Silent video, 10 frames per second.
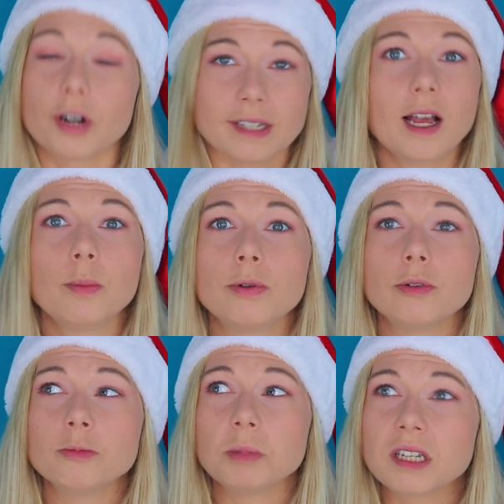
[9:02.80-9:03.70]

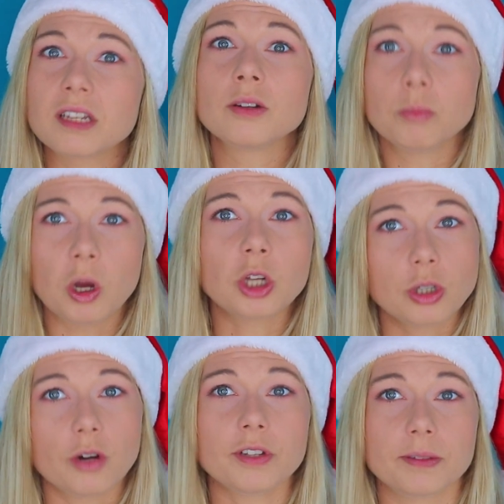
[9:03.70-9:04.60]
example in a hot
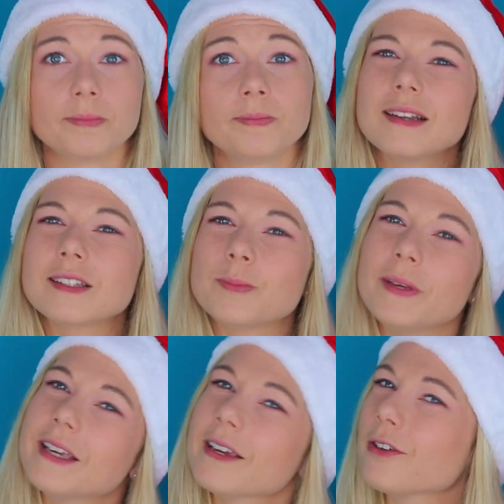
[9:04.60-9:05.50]
oven.
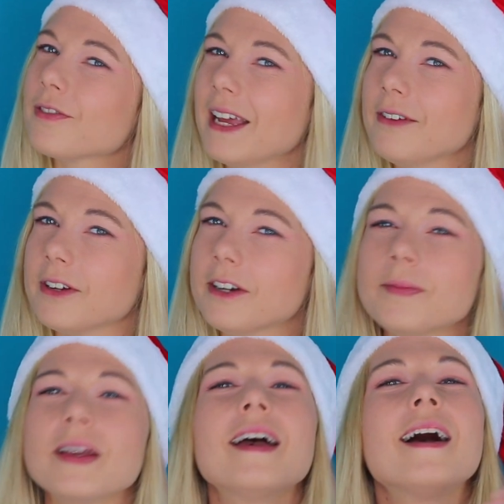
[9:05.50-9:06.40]
Speaking of flavor,
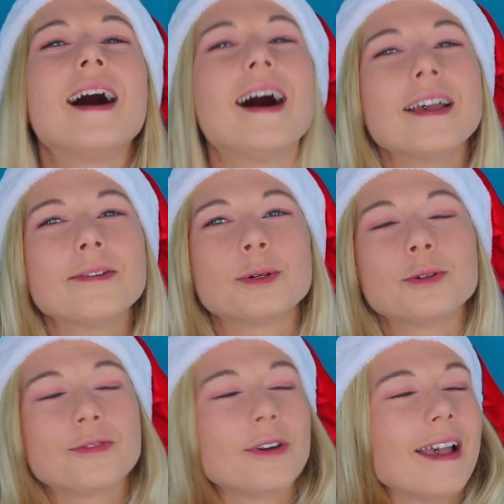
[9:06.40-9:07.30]
I will
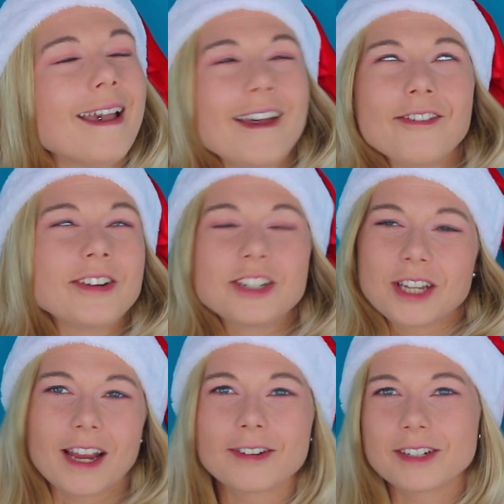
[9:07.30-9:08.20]
forever
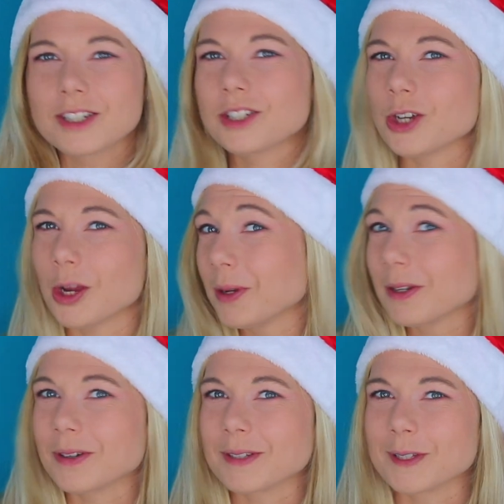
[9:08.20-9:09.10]
cherish German
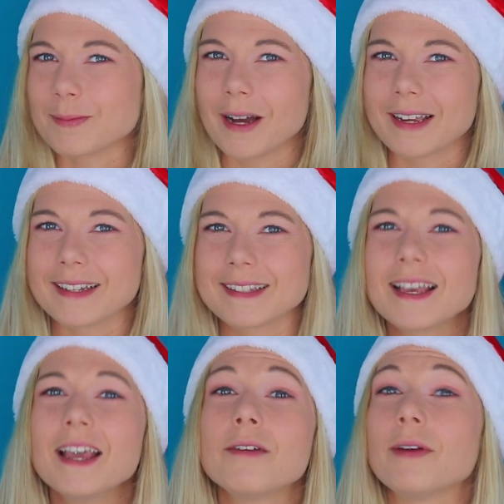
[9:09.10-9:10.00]
Christmas markets
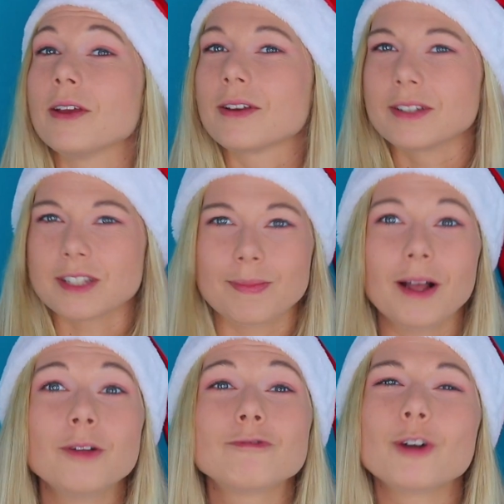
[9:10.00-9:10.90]
where you can
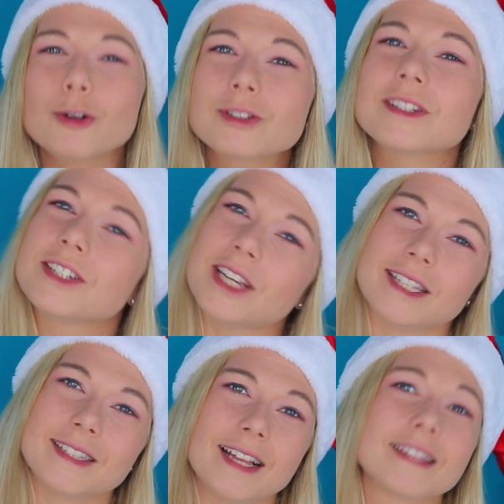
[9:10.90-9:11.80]
smell roasted
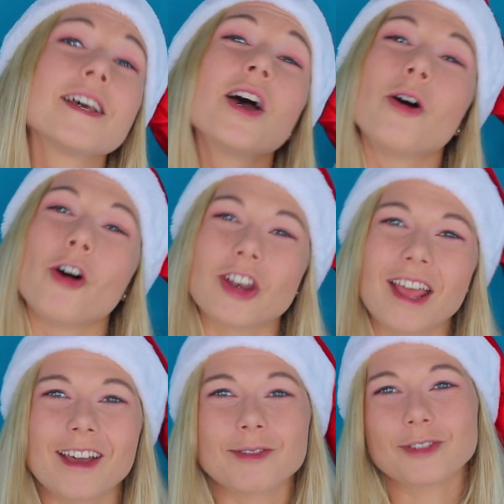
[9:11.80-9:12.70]
chestnuts on
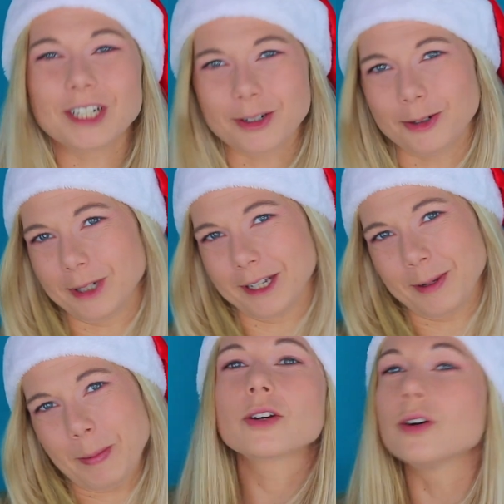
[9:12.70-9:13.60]
every corner.
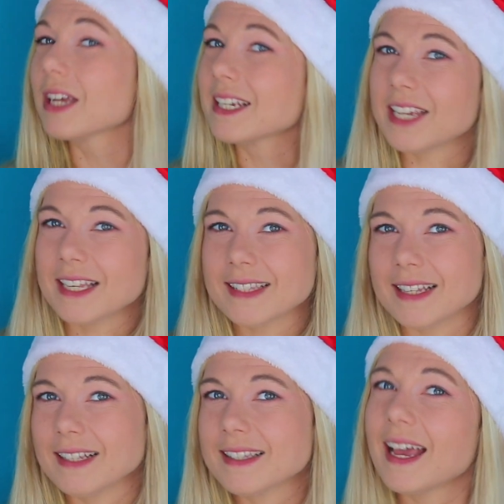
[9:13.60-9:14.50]
Cooking
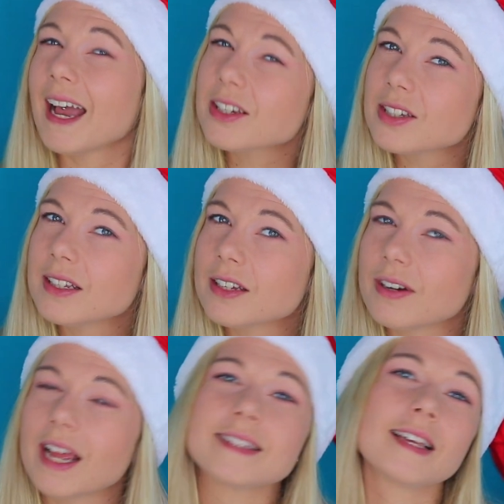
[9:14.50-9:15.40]
chestnuts actually
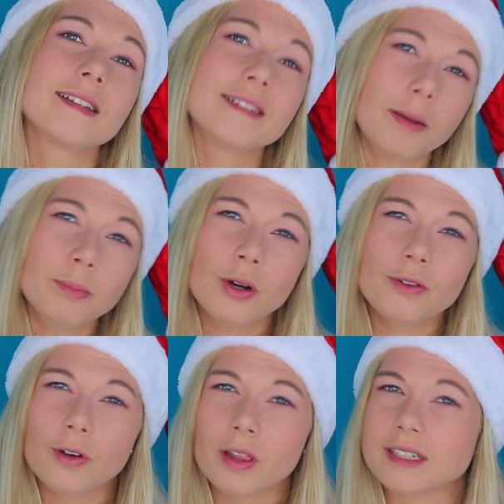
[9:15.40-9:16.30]
creates a number of
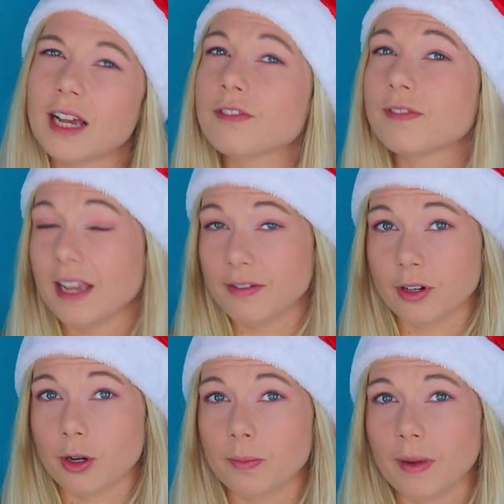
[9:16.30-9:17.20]
volatile flavor
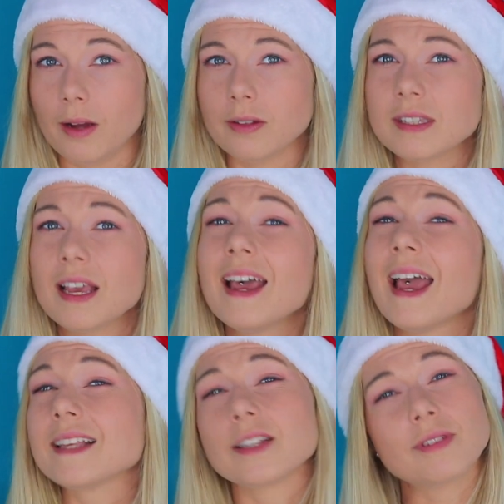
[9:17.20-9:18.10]
compounds
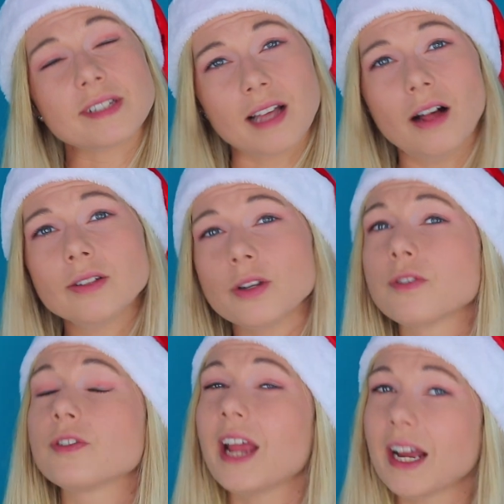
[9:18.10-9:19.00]
as a result
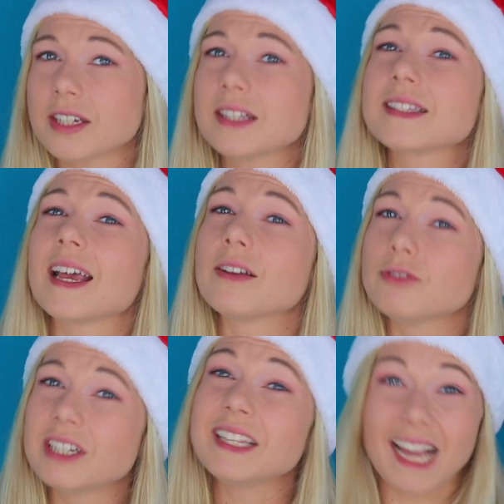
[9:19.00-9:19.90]
of reactions at
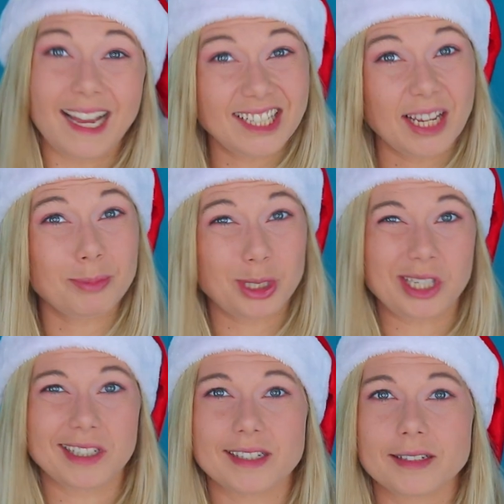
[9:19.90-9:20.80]
really high
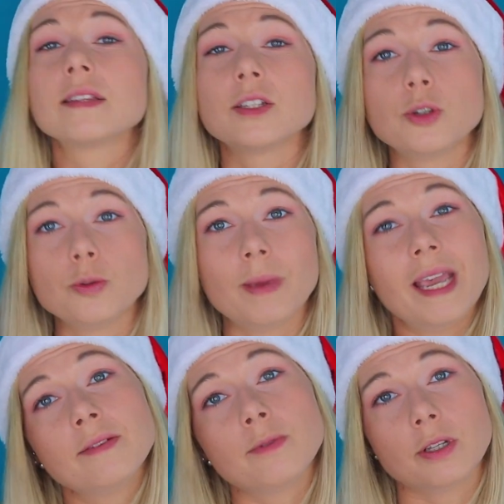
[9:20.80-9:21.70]
temperatures. The two
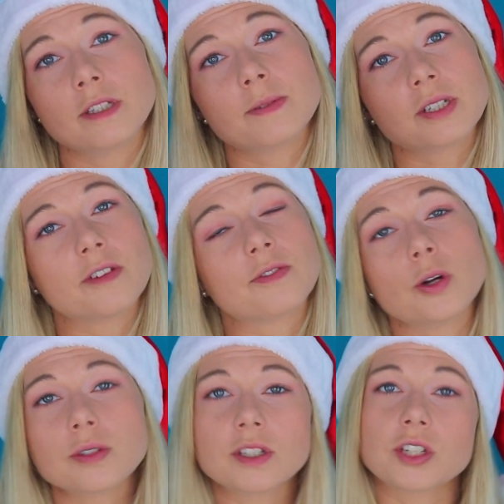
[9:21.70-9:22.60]
main ones which give
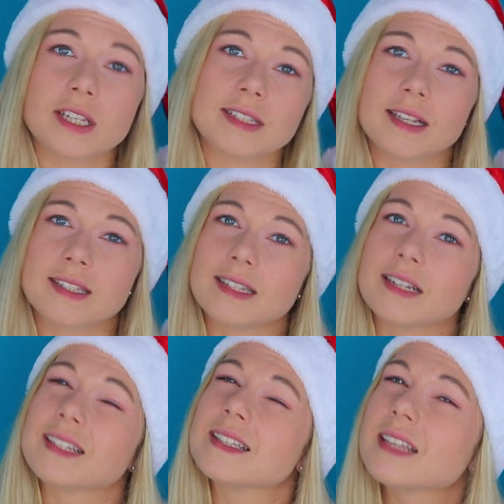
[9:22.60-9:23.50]
roasted chestnuts their
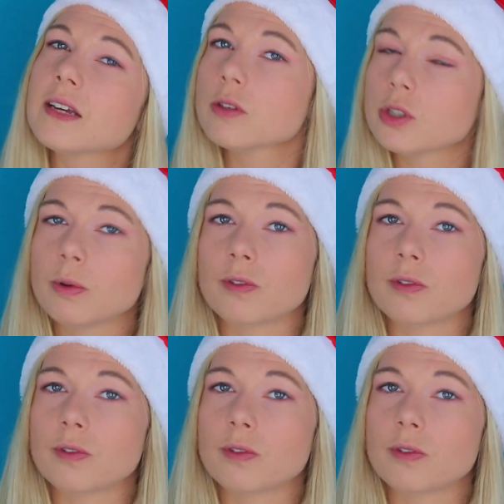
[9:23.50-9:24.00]
distinguishable